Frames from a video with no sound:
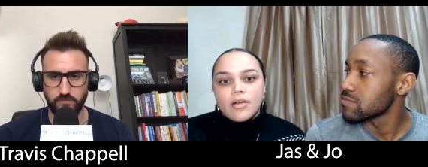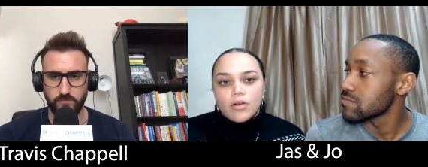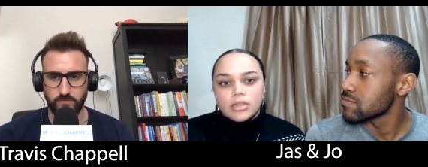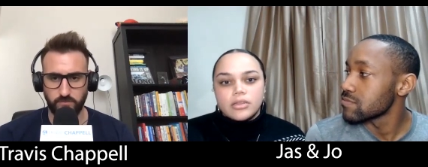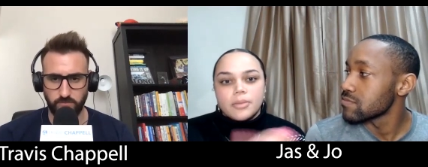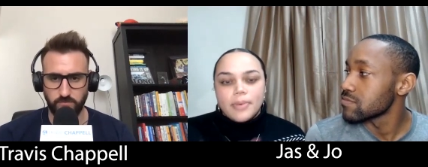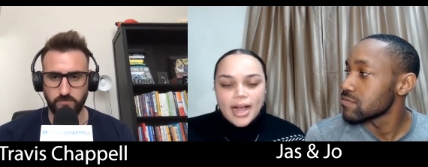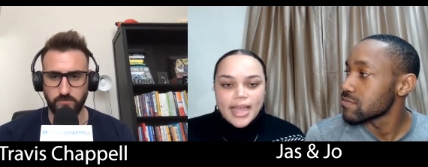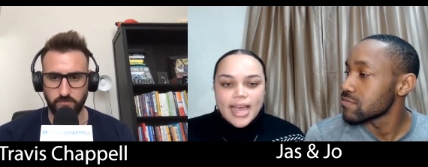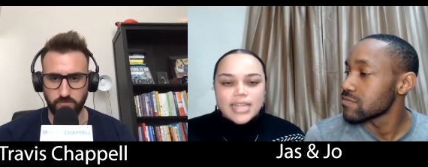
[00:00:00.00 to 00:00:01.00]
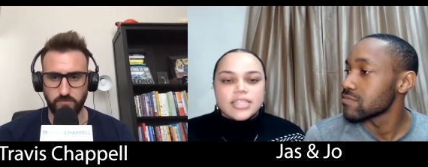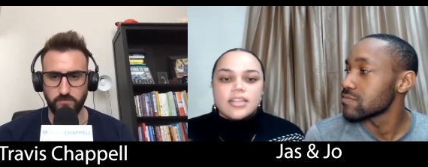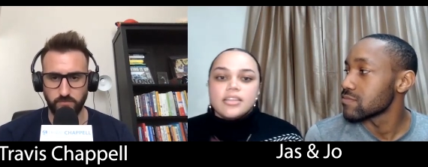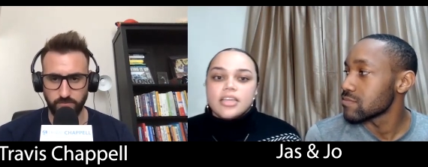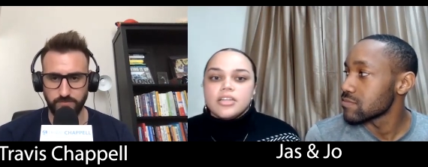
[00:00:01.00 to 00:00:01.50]
Speaker 1: on the podcast
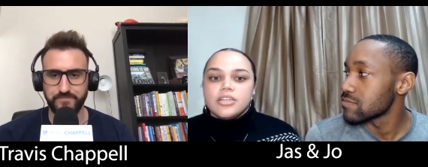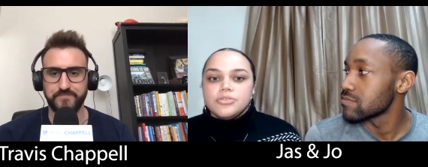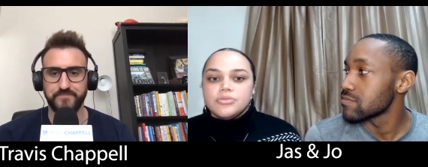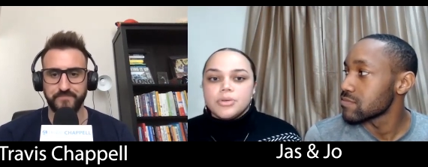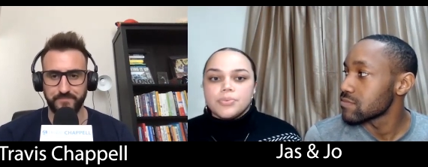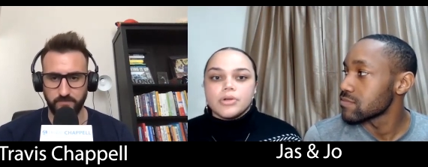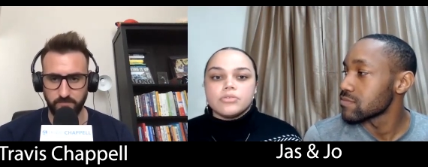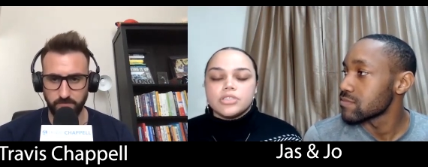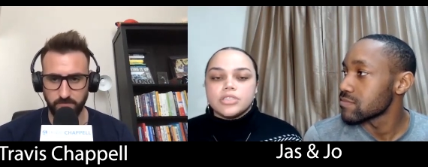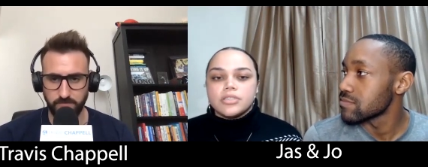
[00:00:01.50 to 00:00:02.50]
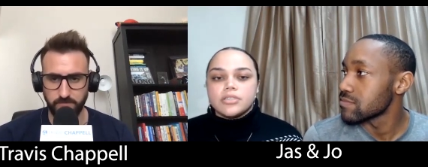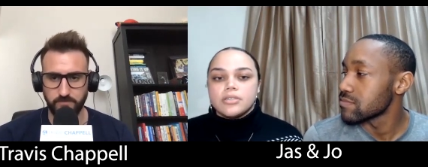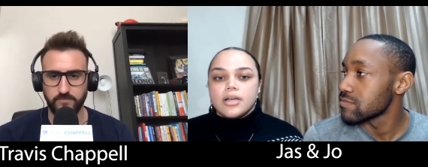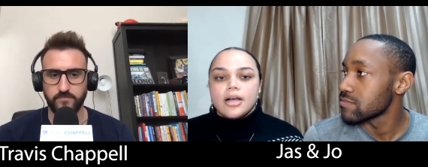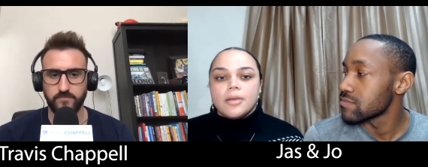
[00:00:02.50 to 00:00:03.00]
and then you approached
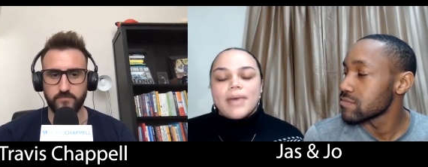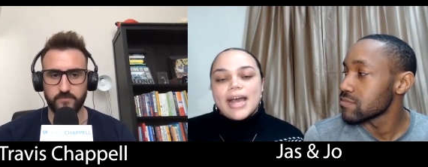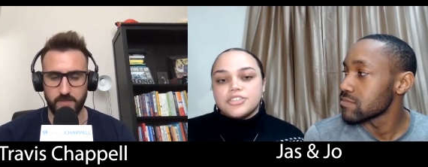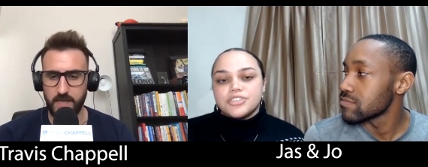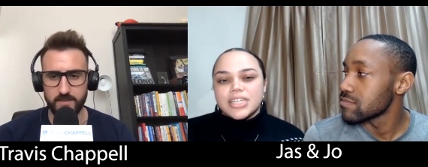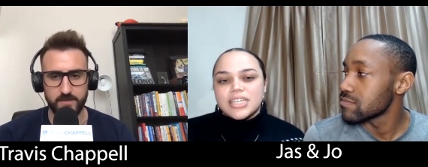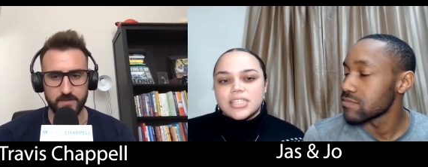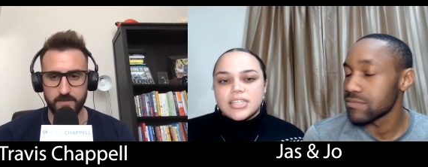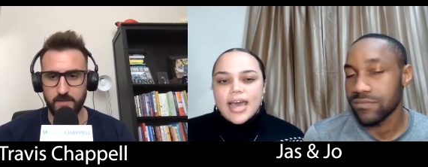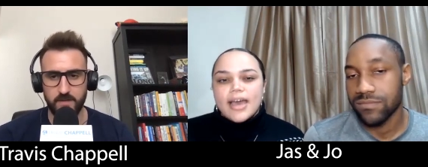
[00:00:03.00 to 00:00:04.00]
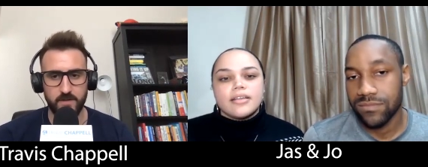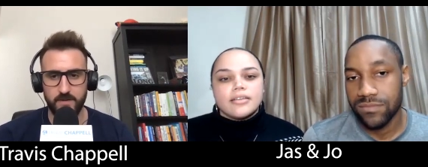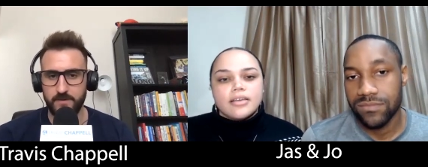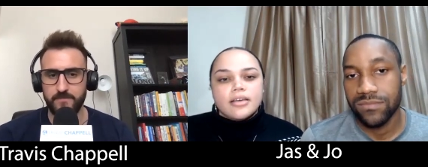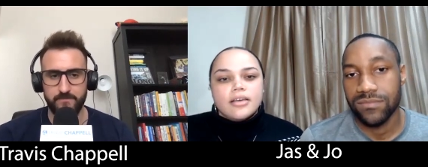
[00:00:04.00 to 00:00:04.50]
uh Patrick. Yes. Is that
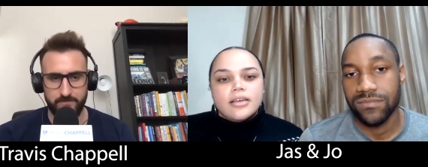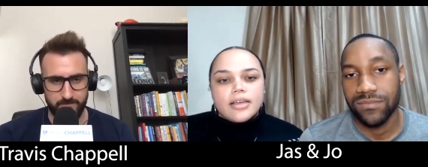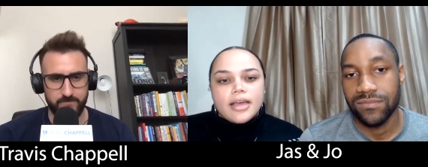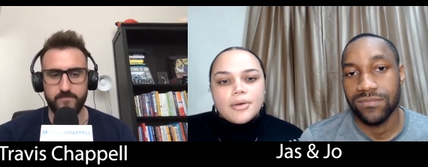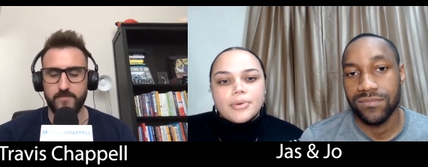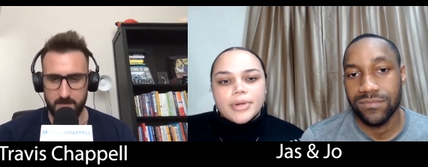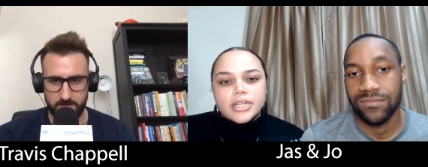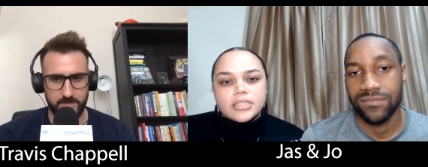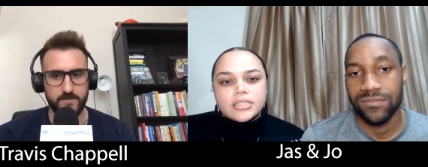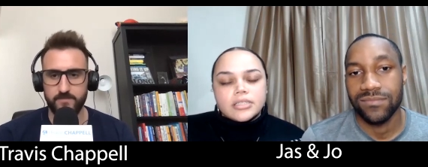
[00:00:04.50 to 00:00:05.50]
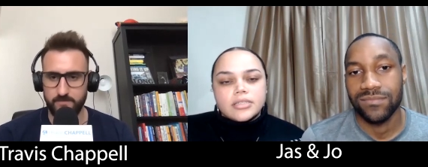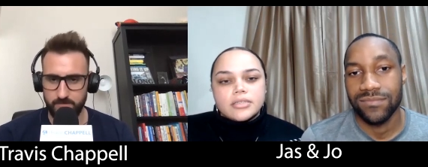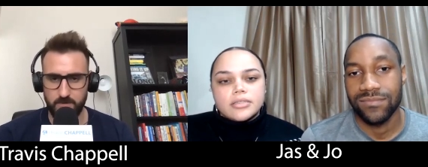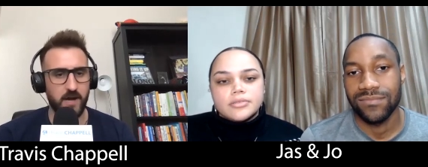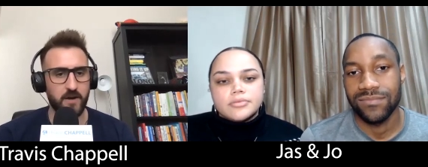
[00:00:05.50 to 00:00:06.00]
how yes.
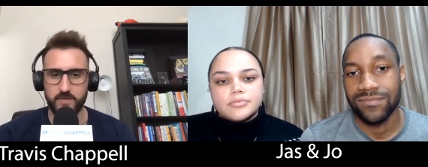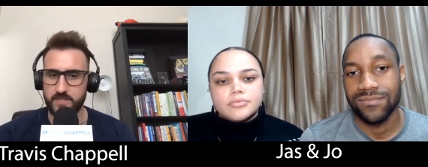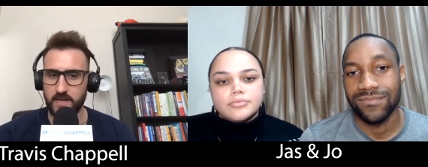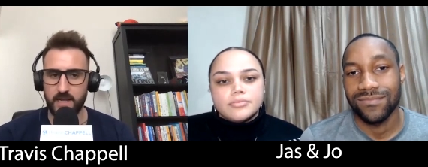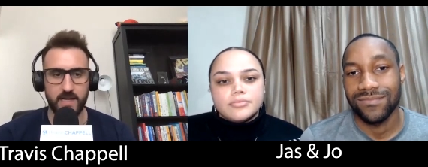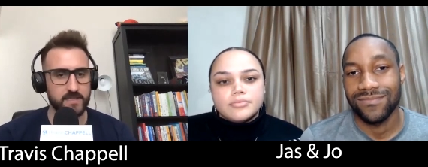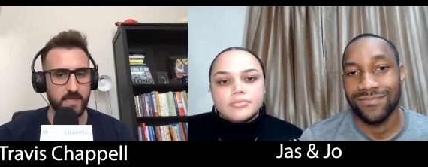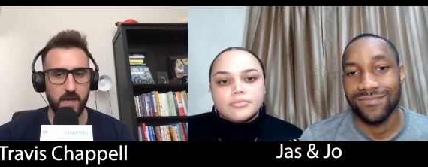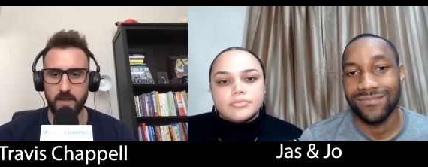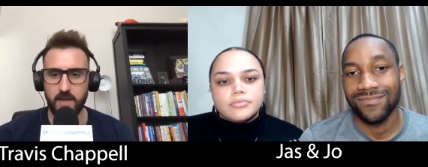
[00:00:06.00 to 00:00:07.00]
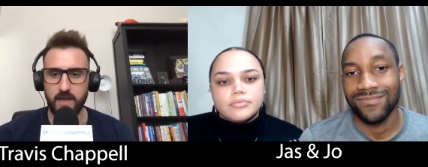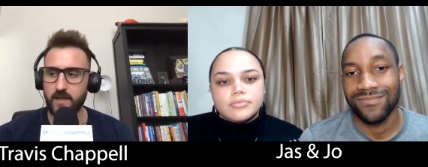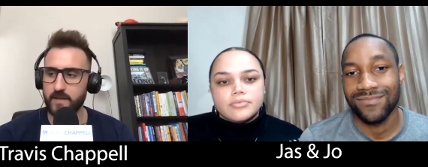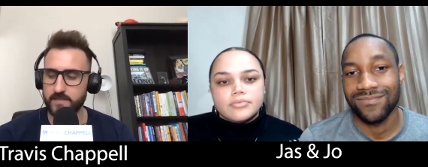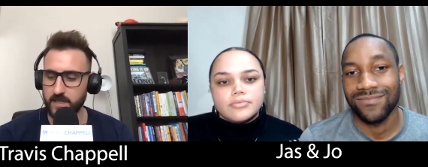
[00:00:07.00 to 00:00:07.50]
Speaker 2: Hundred percent, hands down. Yeah, yeah.
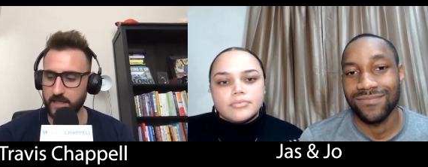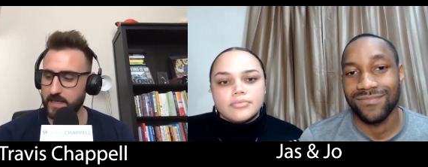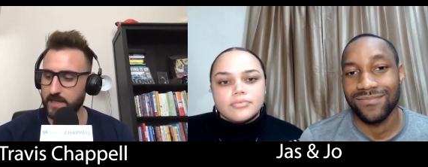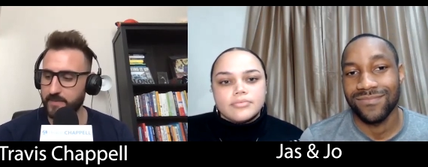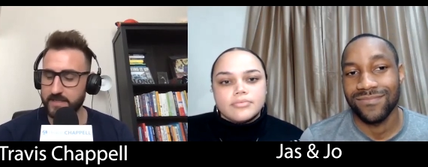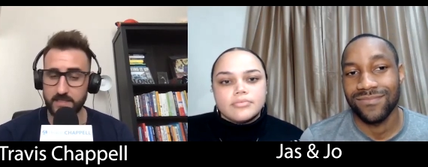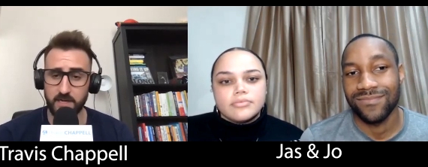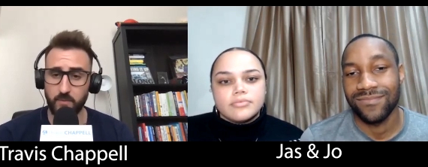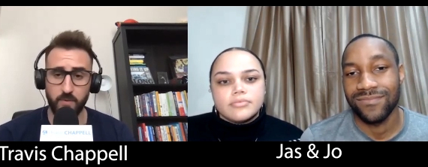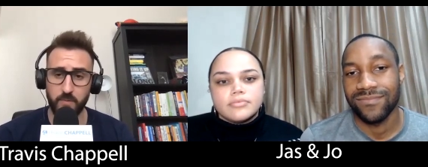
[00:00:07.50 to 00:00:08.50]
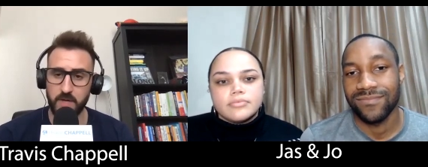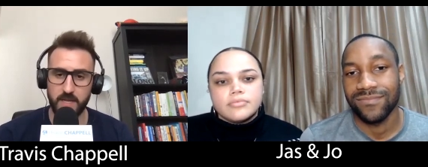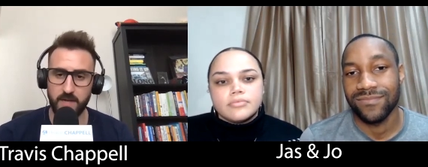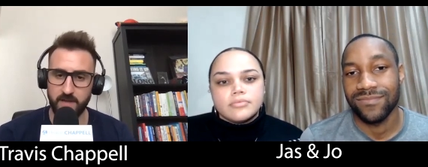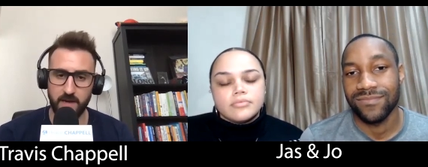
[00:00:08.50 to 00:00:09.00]
That's like that, that's the number one way that
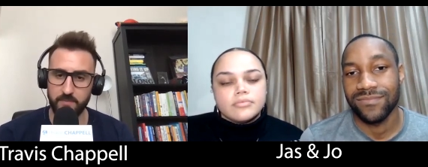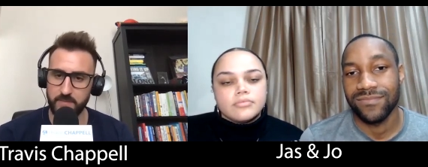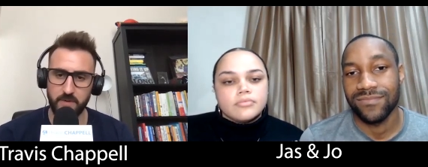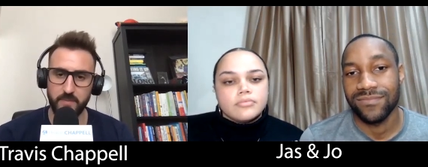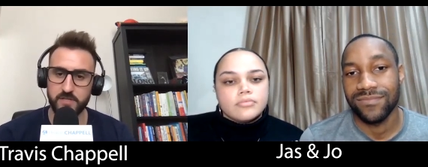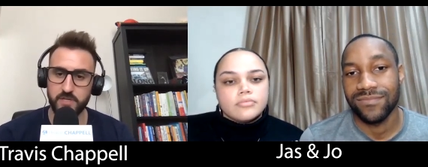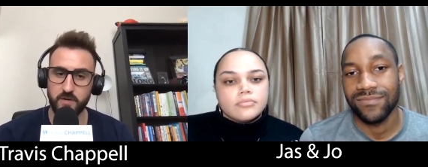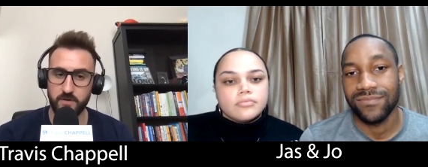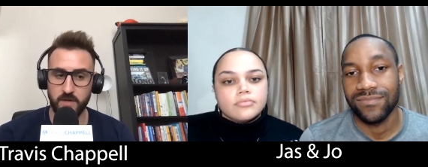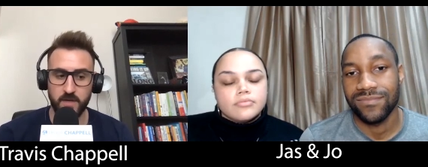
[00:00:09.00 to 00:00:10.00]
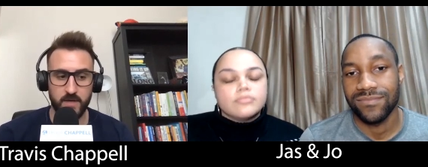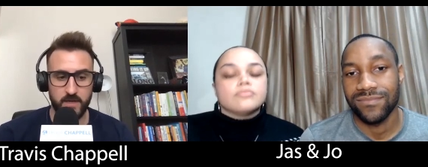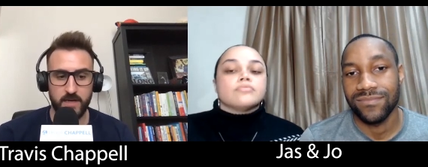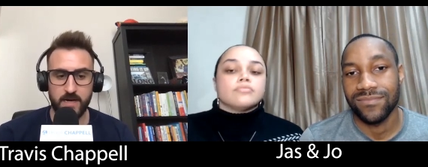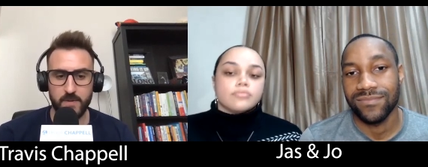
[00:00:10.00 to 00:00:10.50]
I've gotten people on my show.
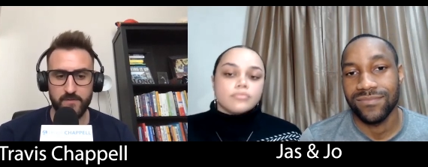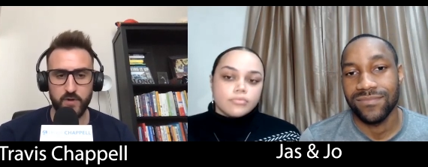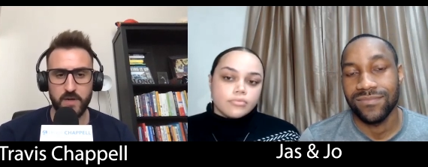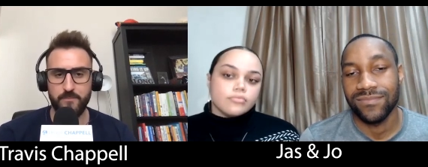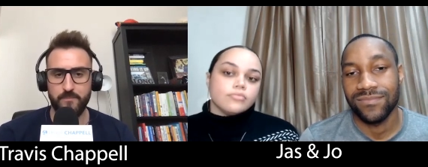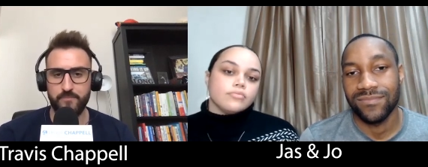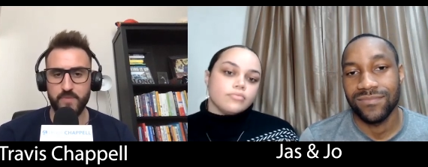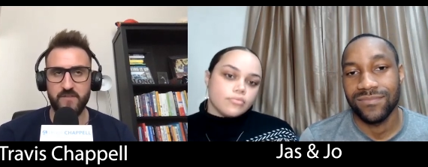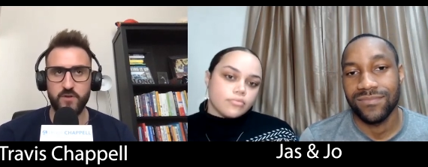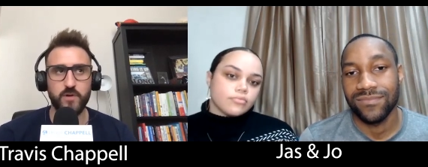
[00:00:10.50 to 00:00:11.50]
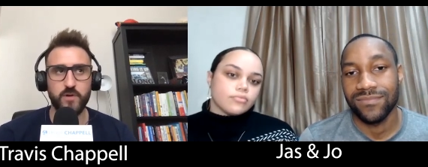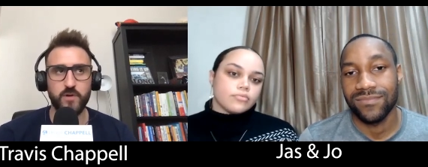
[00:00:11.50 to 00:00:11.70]
Um, if you can, if you can